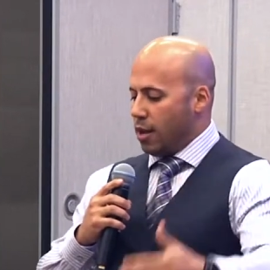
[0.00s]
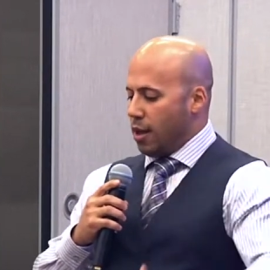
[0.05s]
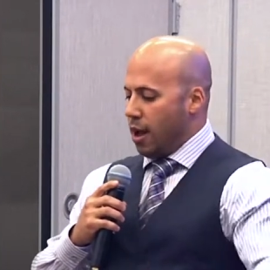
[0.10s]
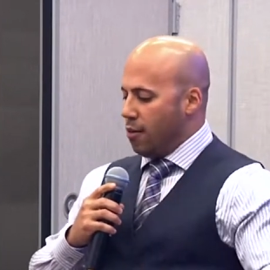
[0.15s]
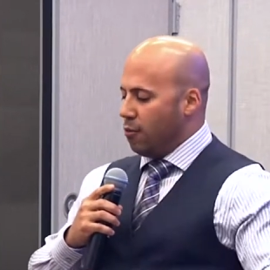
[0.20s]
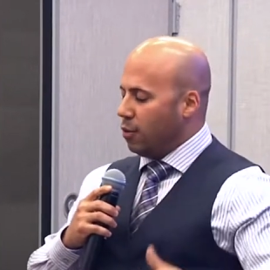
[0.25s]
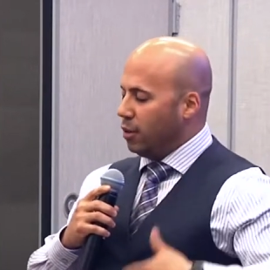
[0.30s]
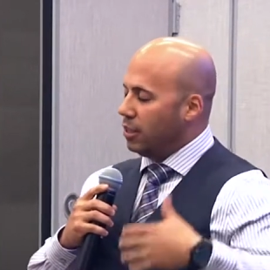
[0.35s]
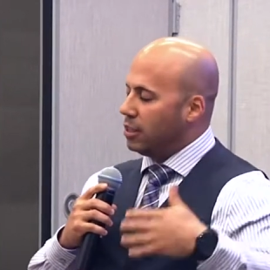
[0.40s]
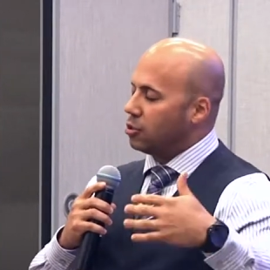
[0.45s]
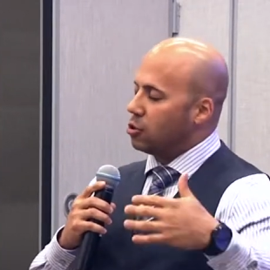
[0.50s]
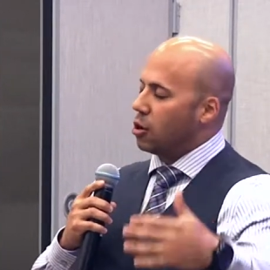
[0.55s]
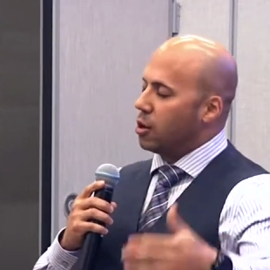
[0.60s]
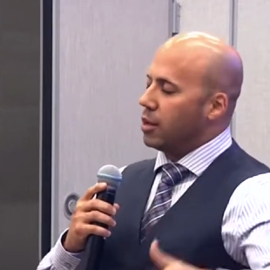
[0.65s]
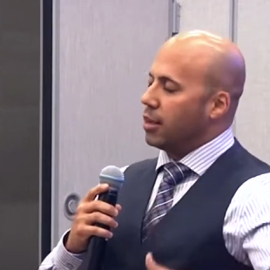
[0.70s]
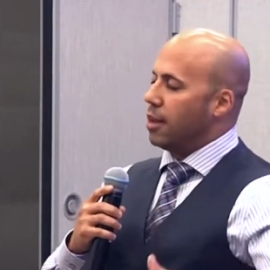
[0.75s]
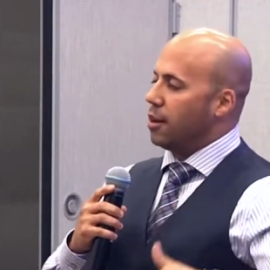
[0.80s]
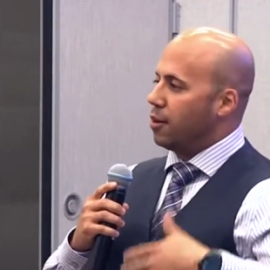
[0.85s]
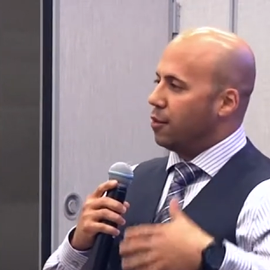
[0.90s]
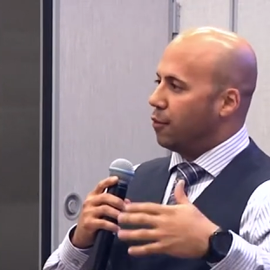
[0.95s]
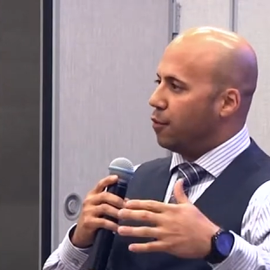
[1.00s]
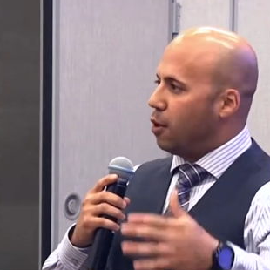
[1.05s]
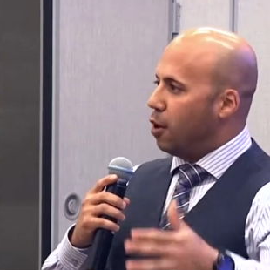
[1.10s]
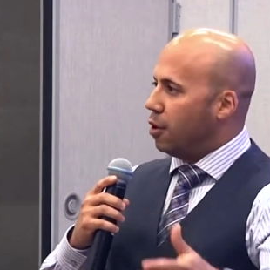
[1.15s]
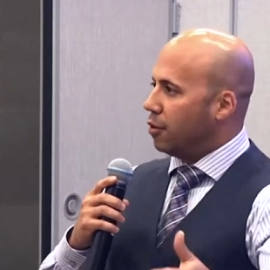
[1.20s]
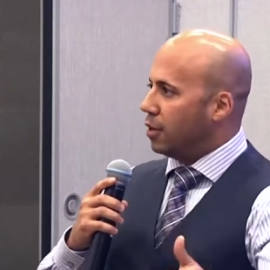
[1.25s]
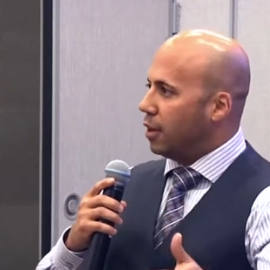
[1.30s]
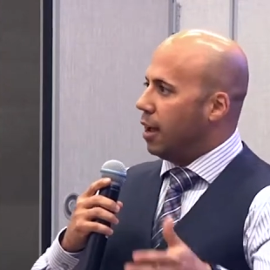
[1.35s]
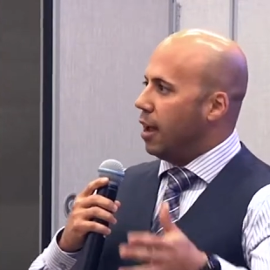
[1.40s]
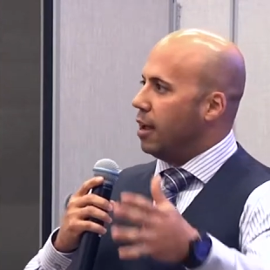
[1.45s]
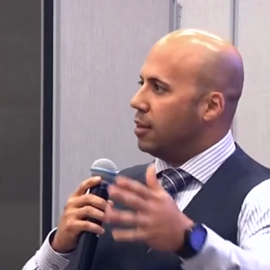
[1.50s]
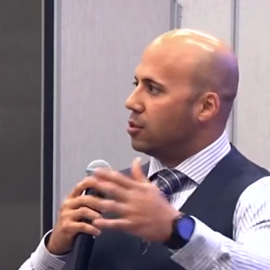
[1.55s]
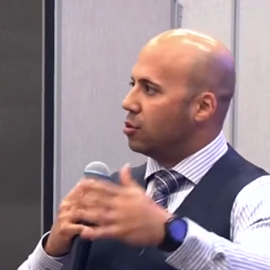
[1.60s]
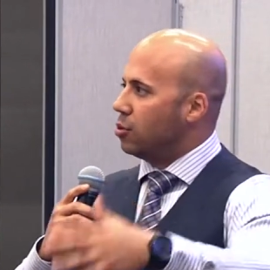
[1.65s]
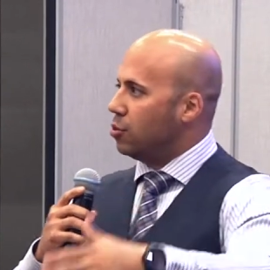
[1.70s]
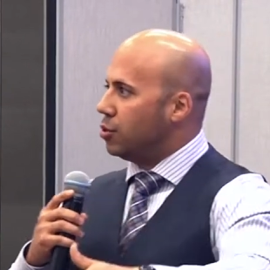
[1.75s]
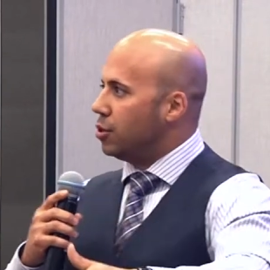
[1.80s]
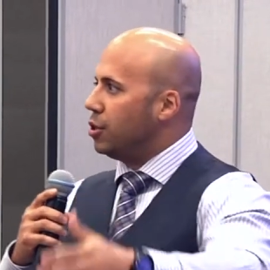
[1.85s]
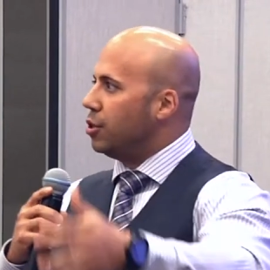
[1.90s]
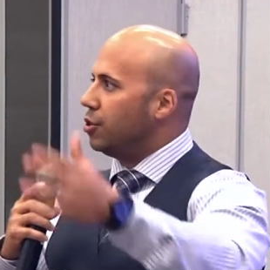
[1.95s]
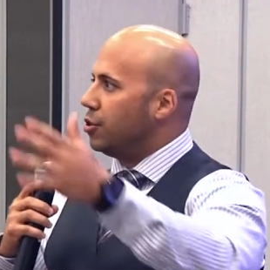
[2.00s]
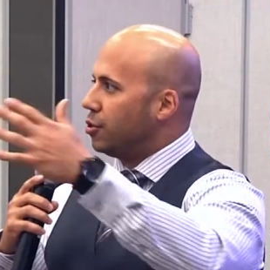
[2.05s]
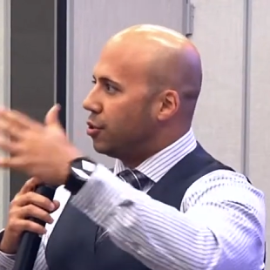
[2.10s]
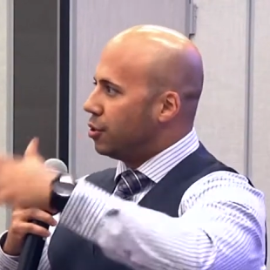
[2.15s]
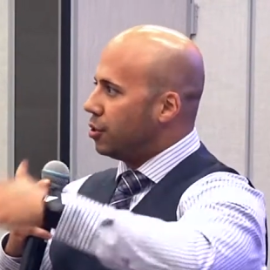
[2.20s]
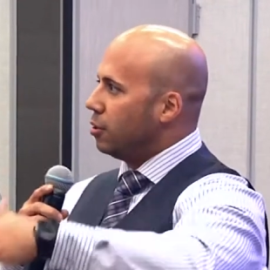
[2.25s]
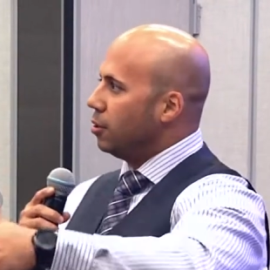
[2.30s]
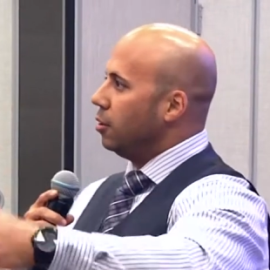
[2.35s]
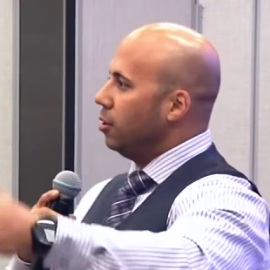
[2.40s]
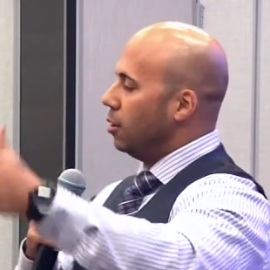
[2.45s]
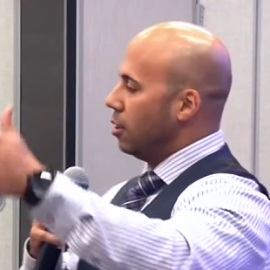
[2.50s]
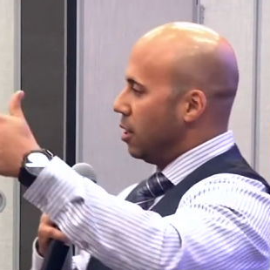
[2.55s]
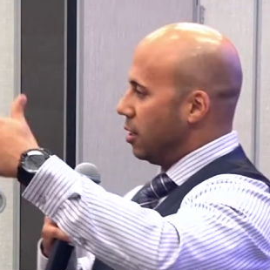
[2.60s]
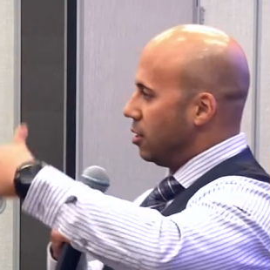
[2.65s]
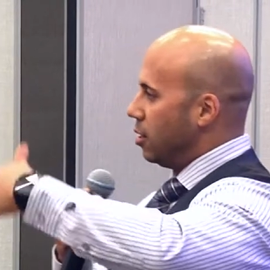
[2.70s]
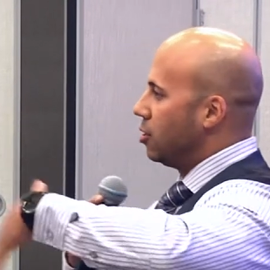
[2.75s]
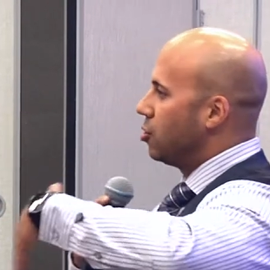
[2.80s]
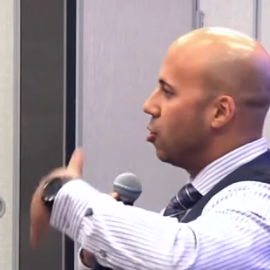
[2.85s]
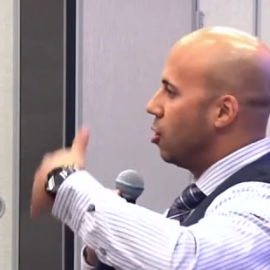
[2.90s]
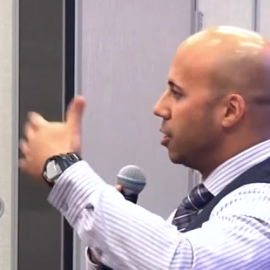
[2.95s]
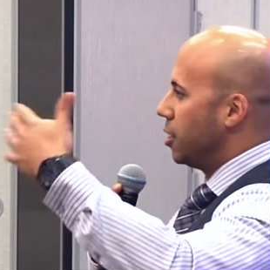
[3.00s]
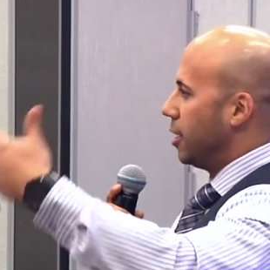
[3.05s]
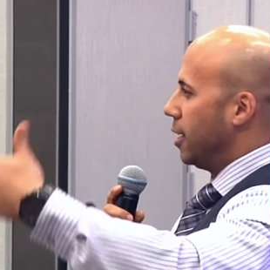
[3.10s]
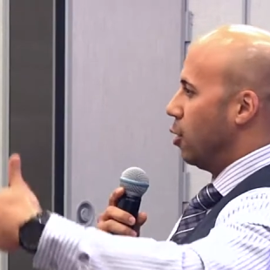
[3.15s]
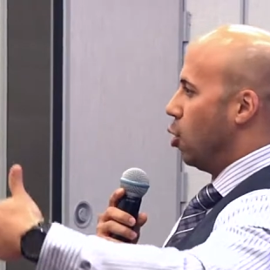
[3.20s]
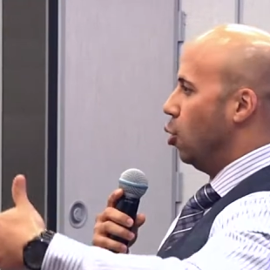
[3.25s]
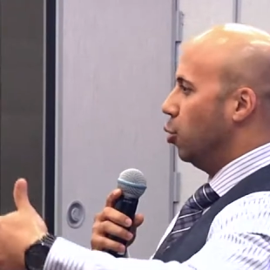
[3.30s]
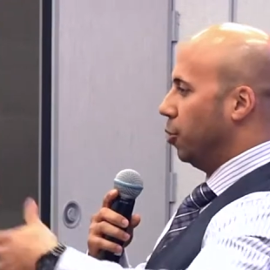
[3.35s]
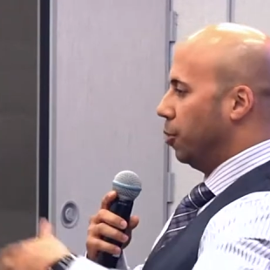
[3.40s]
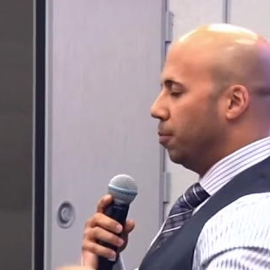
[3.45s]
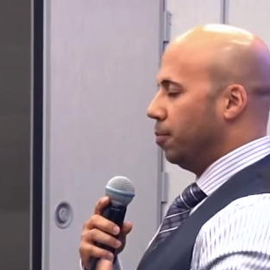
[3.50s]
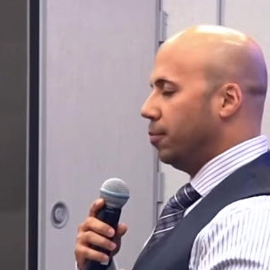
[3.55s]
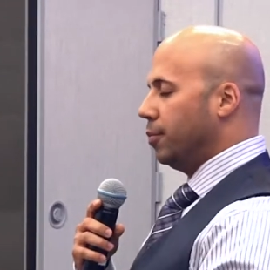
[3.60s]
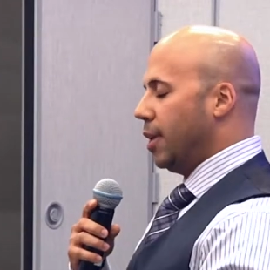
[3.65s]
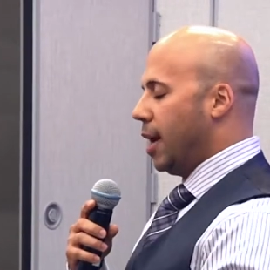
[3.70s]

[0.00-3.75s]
I, I really started getting involved as those years, you know, as I started to get older.